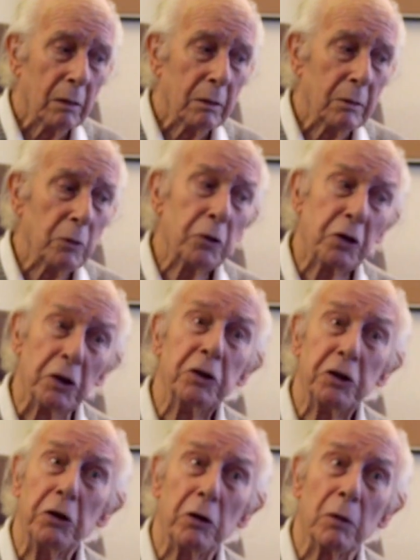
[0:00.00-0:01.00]
You're
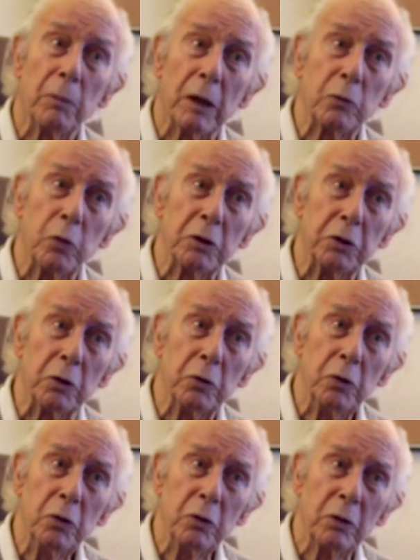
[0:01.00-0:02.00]
sincere about what you're
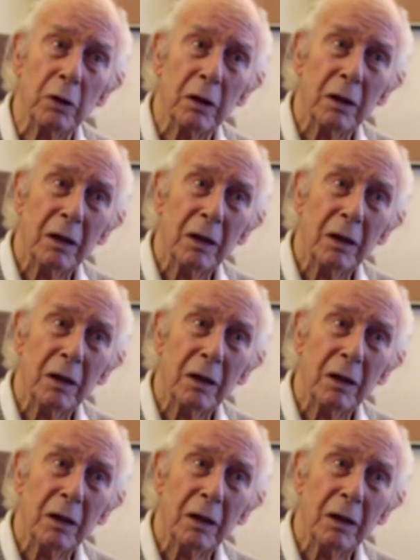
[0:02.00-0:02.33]
doing,